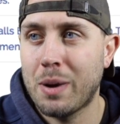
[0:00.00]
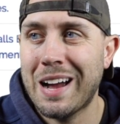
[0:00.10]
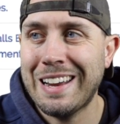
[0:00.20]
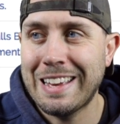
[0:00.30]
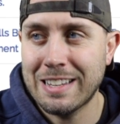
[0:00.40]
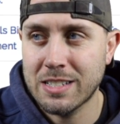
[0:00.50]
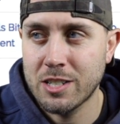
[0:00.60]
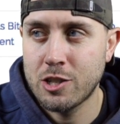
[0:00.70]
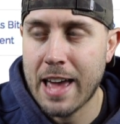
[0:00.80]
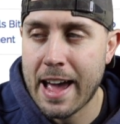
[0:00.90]
Binance
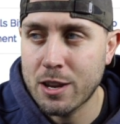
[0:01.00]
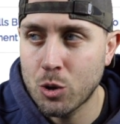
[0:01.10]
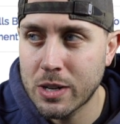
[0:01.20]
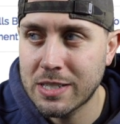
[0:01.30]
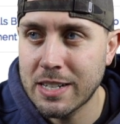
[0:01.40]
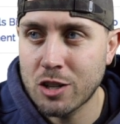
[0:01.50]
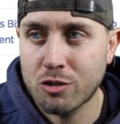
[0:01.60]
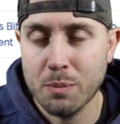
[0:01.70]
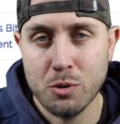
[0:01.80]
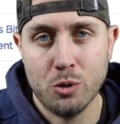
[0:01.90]
to add USD to
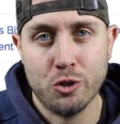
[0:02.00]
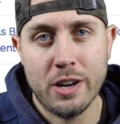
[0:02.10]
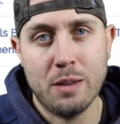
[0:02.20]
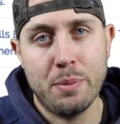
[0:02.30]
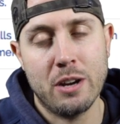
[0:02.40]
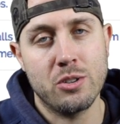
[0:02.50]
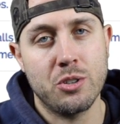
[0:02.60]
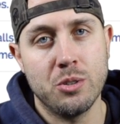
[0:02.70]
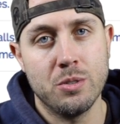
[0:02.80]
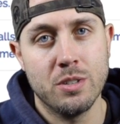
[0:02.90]
crypto trading pair
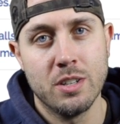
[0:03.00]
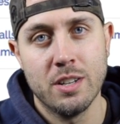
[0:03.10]
soon.